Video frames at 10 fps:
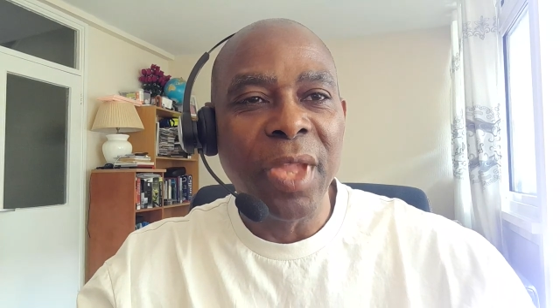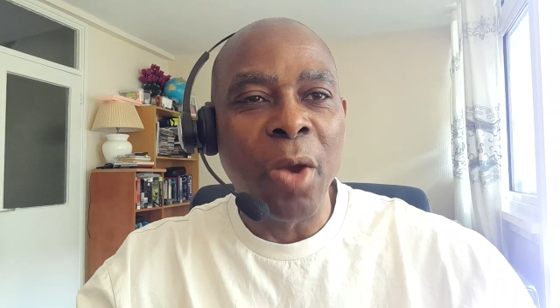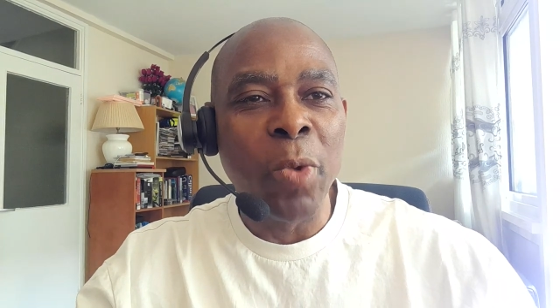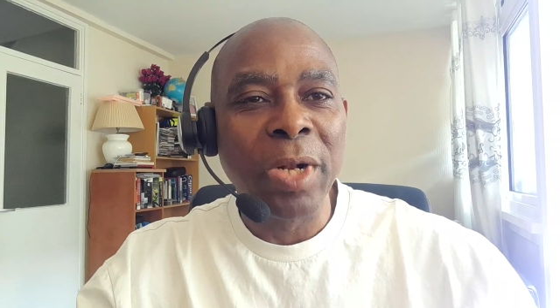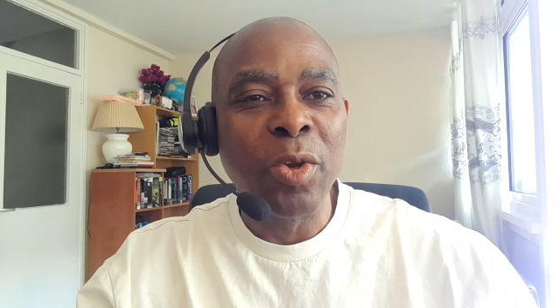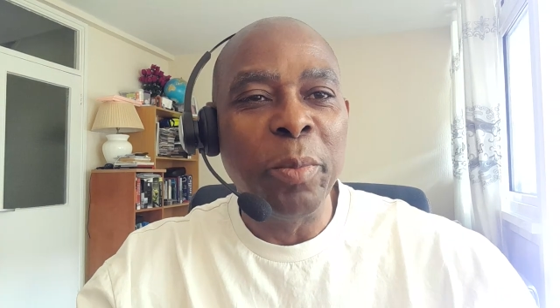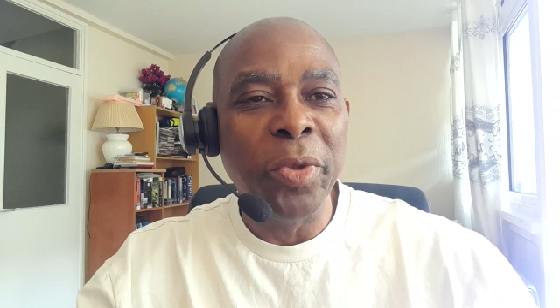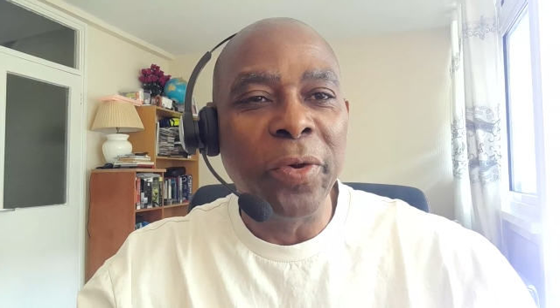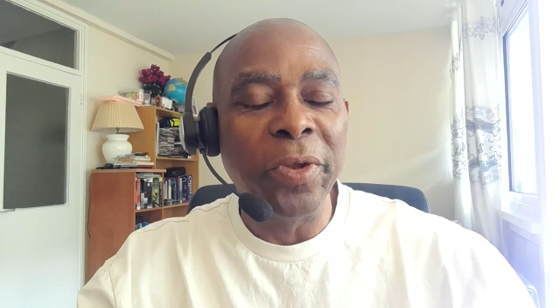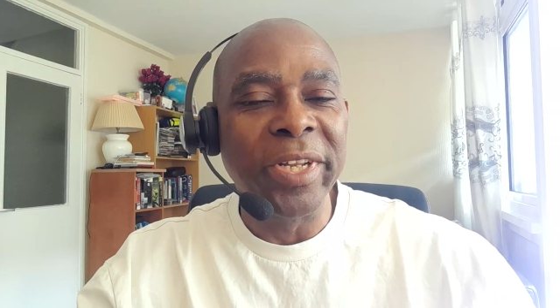I welcome
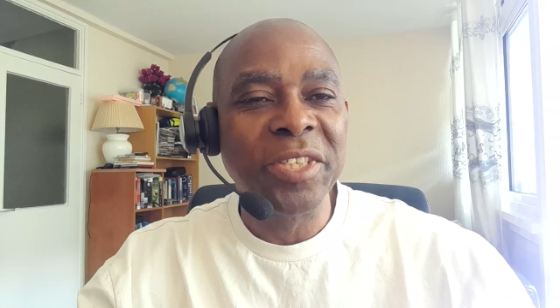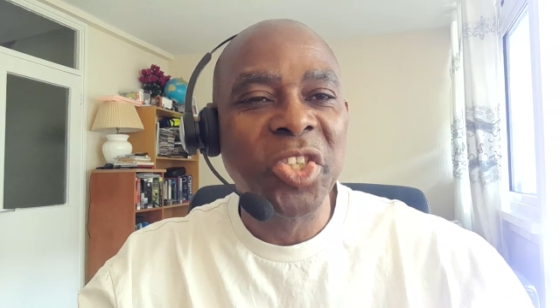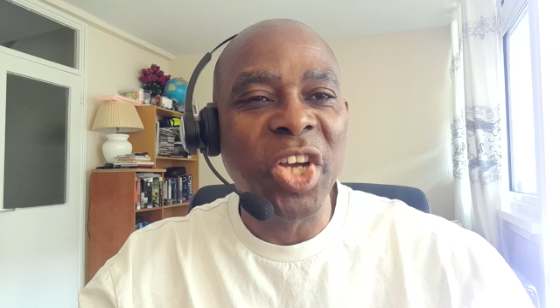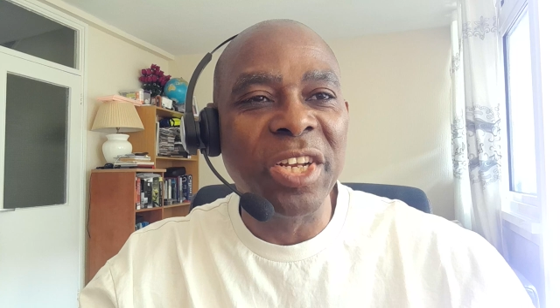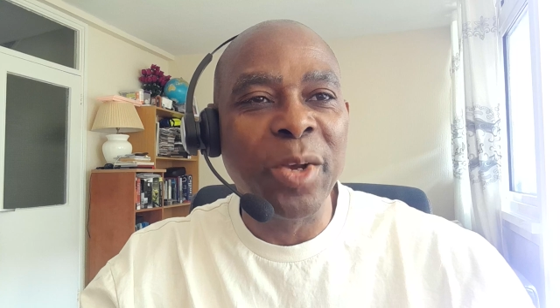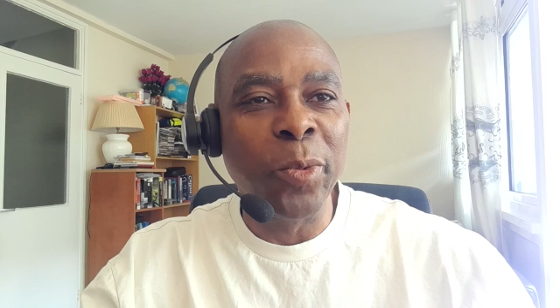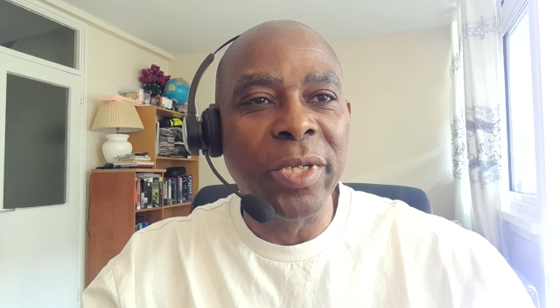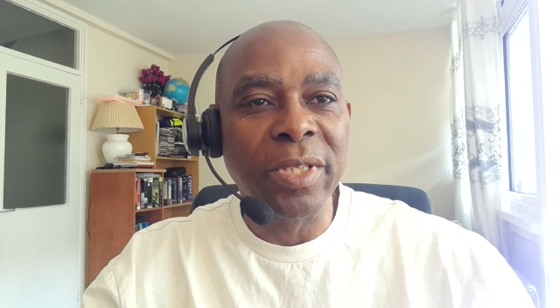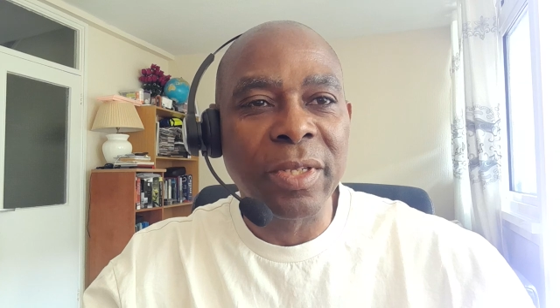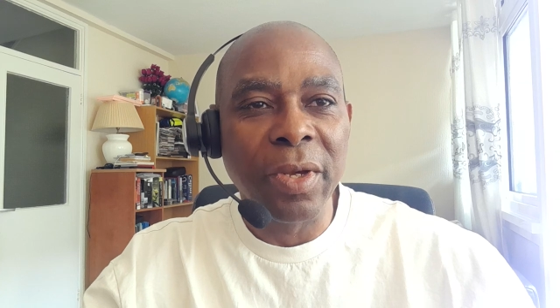you on this channel. We
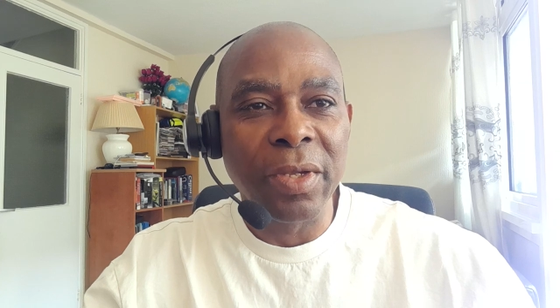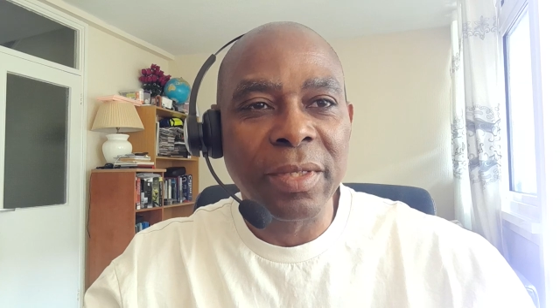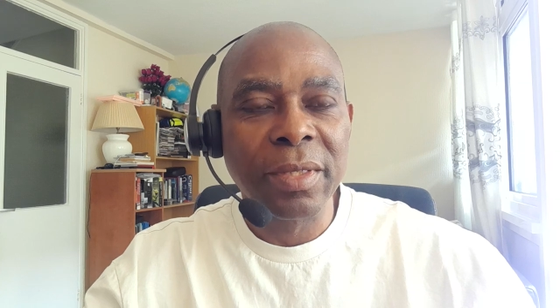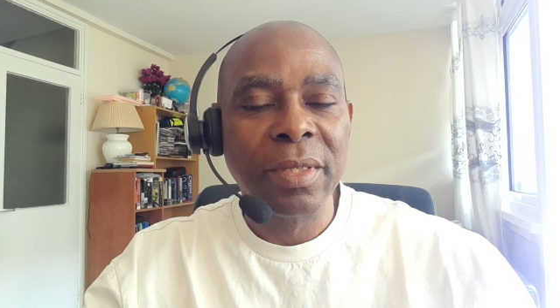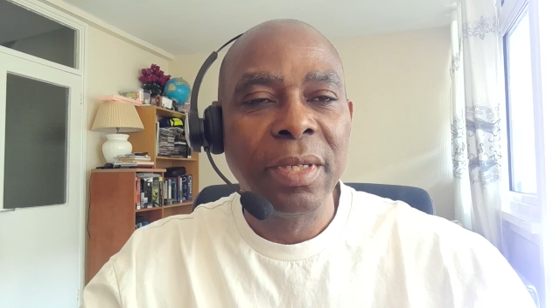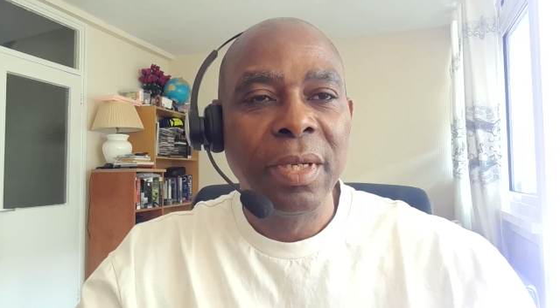discuss